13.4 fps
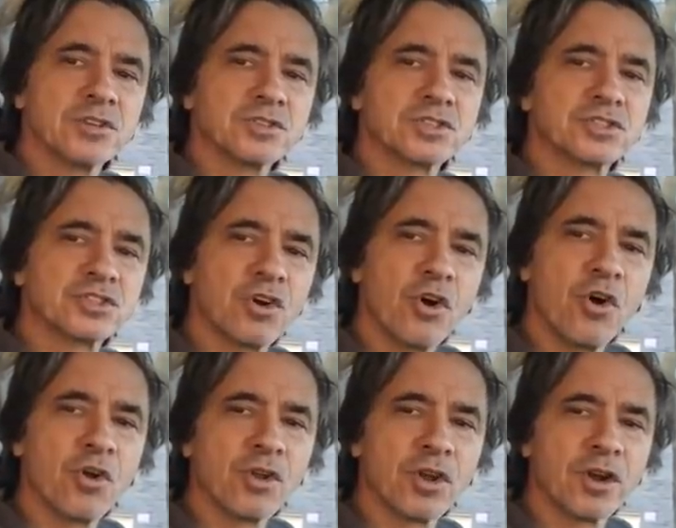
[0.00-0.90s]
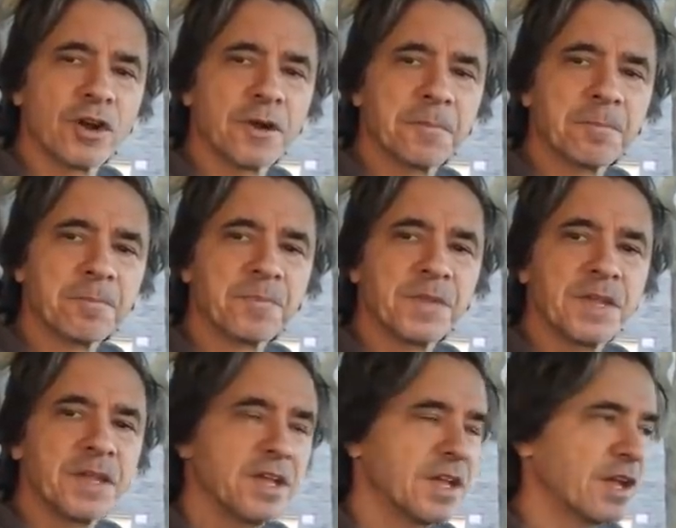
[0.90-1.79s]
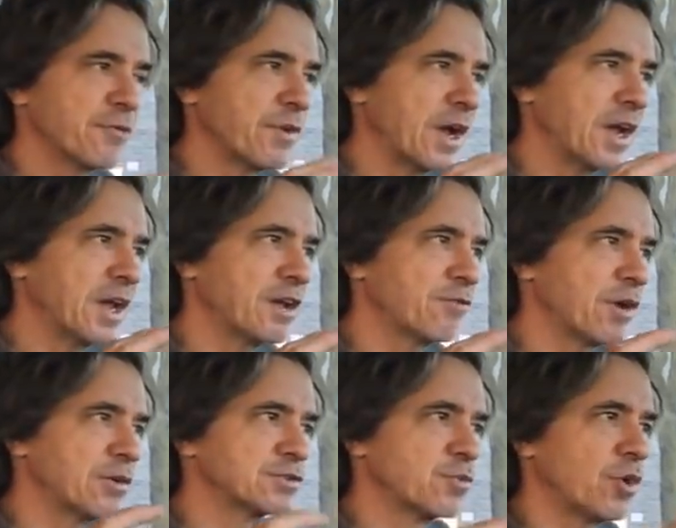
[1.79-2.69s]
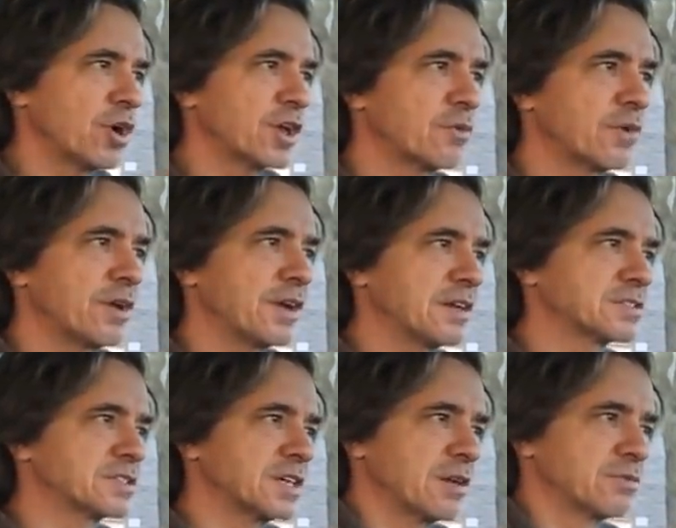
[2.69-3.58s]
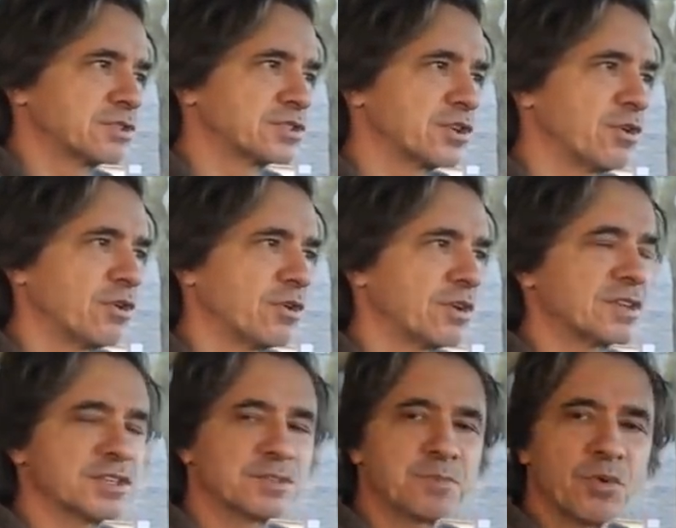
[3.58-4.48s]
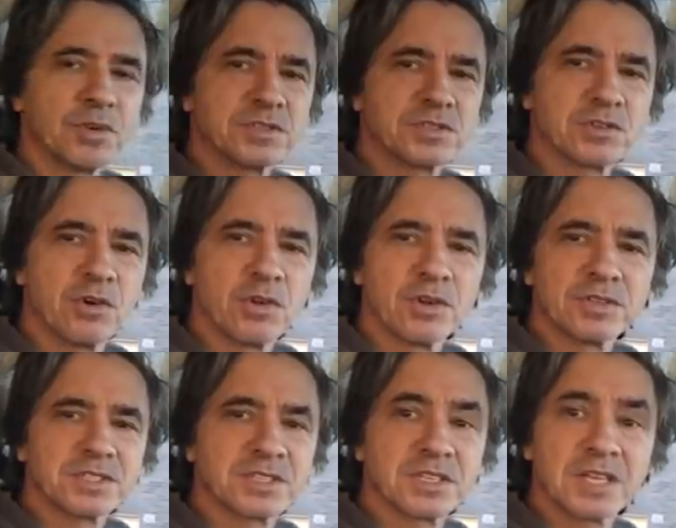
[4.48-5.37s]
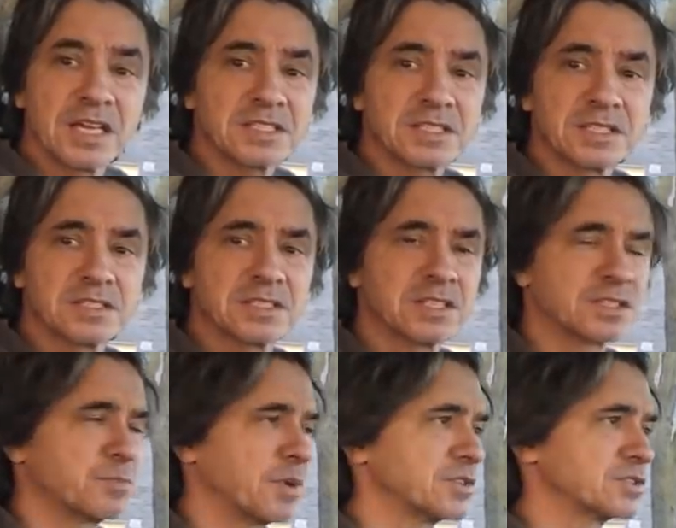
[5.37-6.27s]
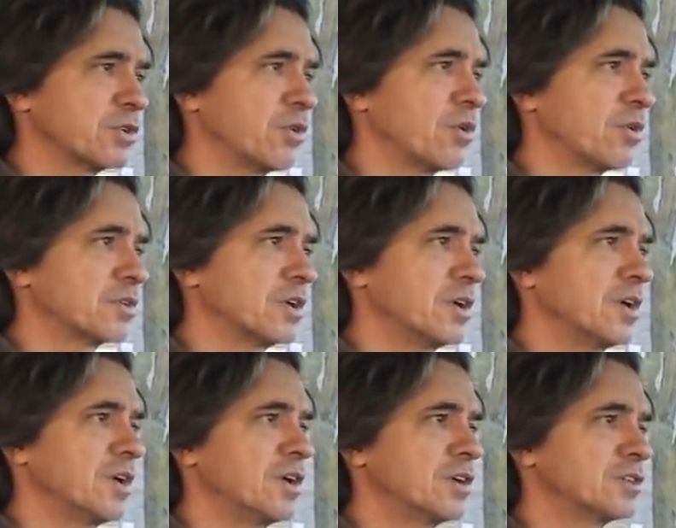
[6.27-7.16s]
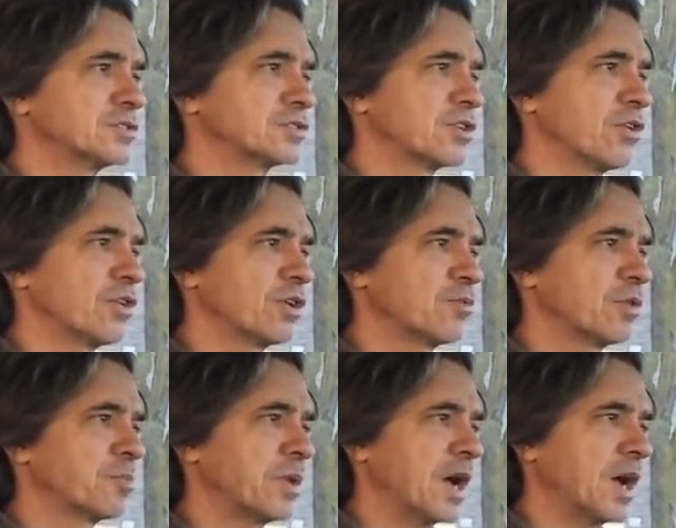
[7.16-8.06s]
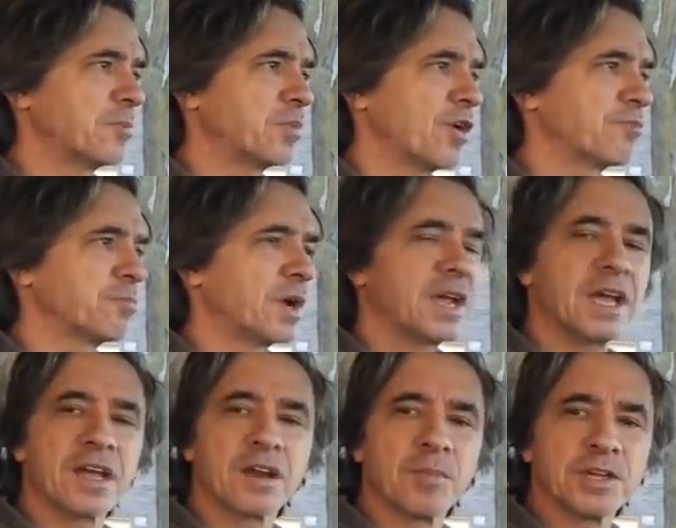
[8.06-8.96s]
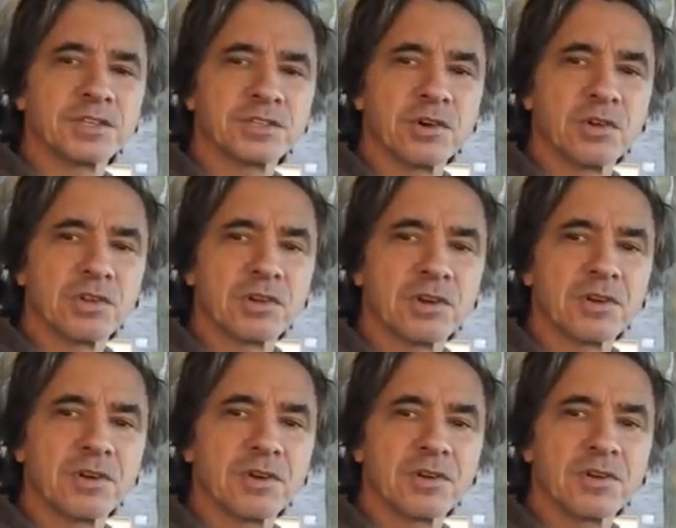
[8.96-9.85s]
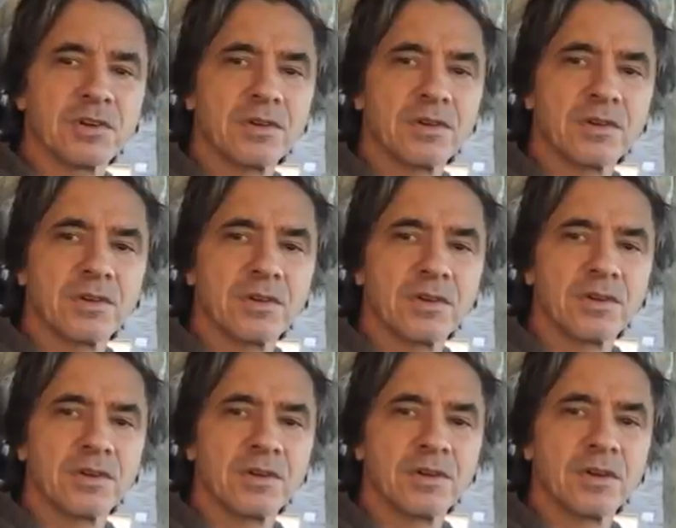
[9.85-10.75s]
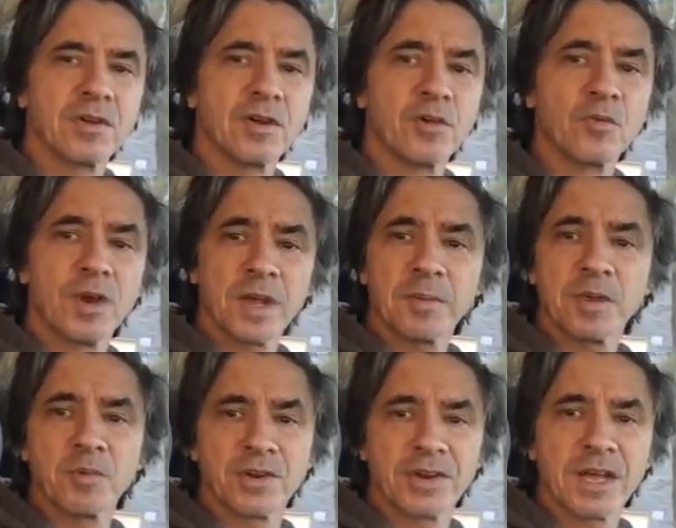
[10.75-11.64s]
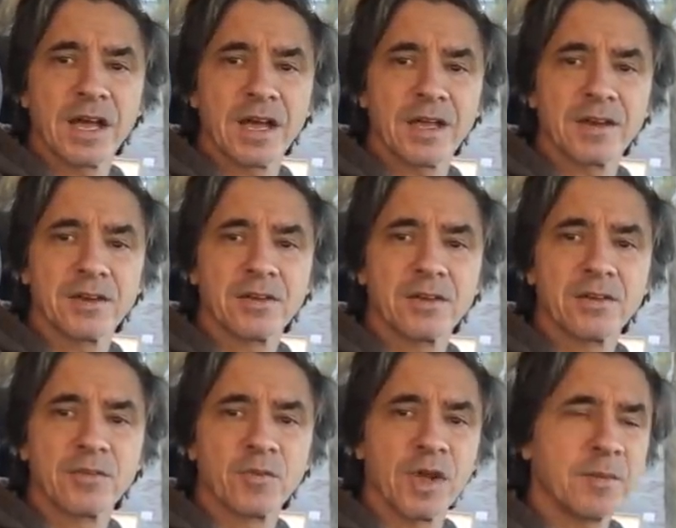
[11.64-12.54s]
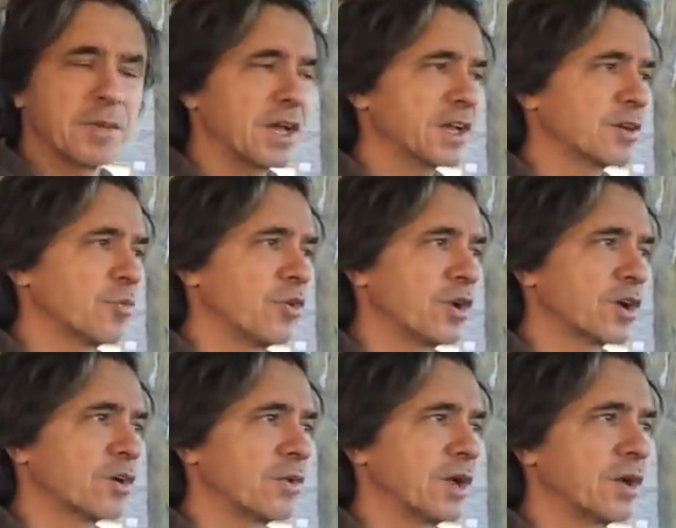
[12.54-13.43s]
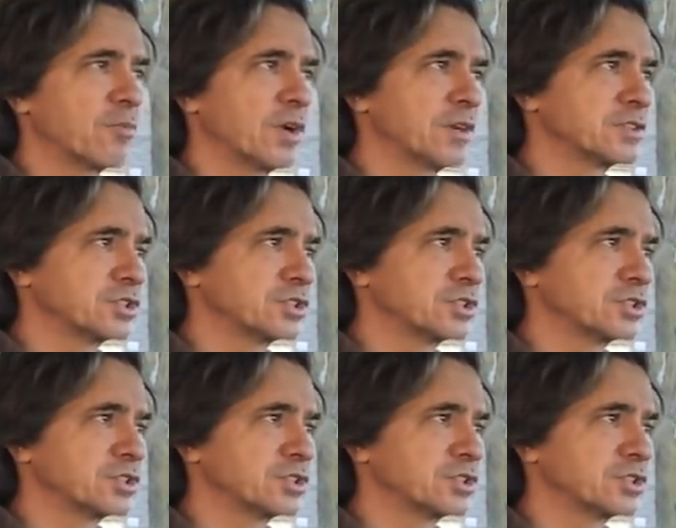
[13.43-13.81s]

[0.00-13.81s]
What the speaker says: Solar, if I was walking around outside with Solar at this point, Solar's less than 6 months old, Solar would pop off my head or my shoulder. Remy would not. Remy I can walk around with.